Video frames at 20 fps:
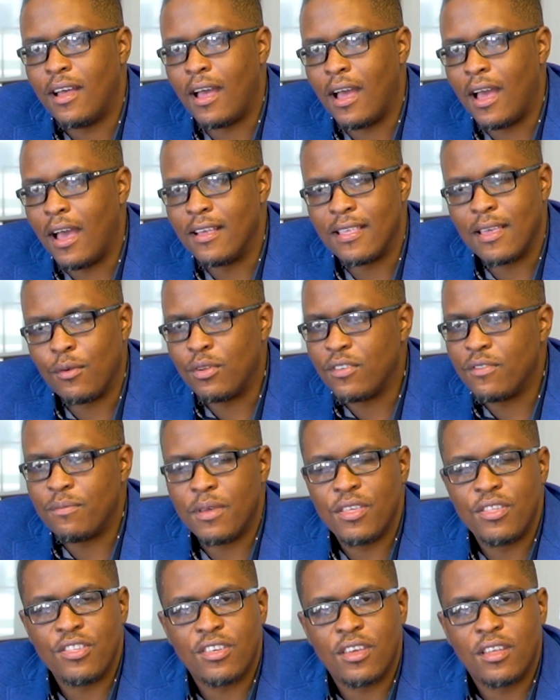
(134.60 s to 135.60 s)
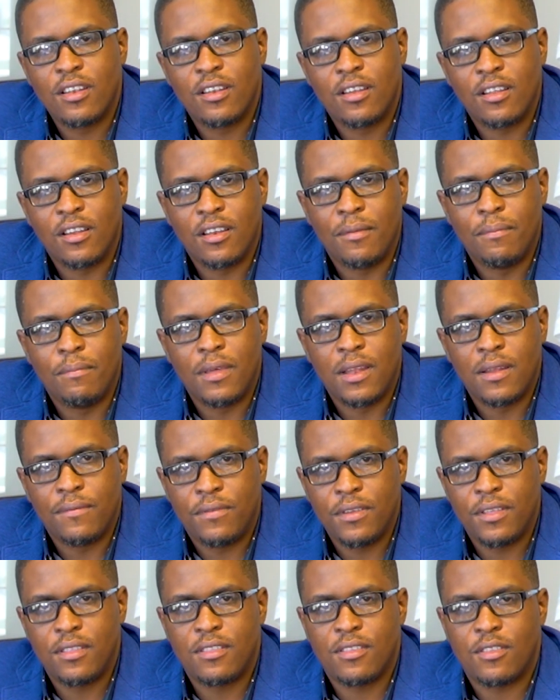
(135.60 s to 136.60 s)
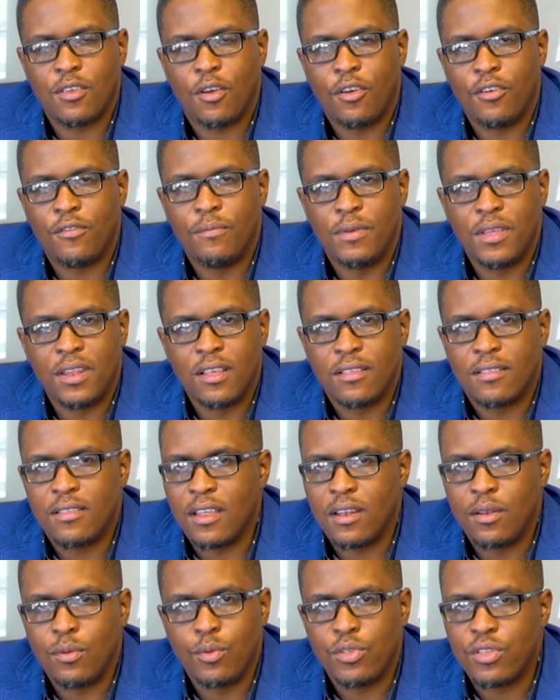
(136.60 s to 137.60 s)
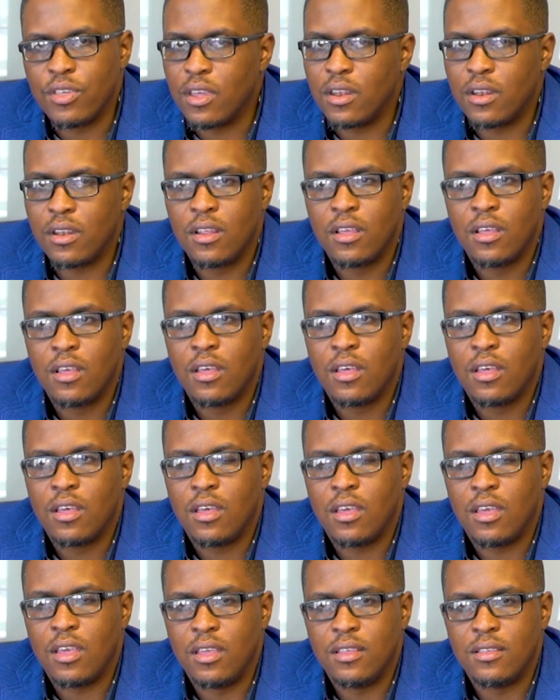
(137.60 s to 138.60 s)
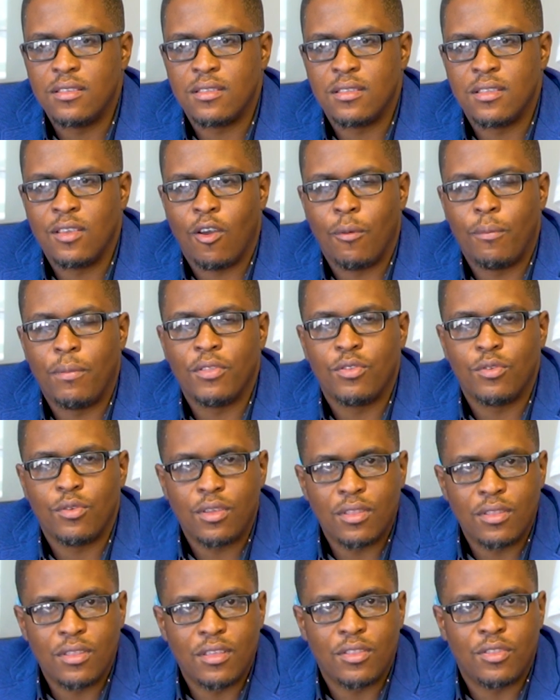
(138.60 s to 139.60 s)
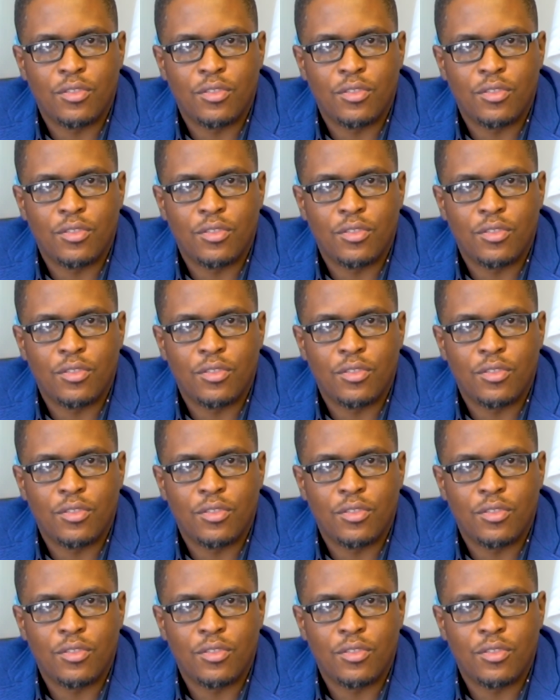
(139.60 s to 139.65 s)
As I would have mentioned, the benefits of being a St. Lucian is the opportunity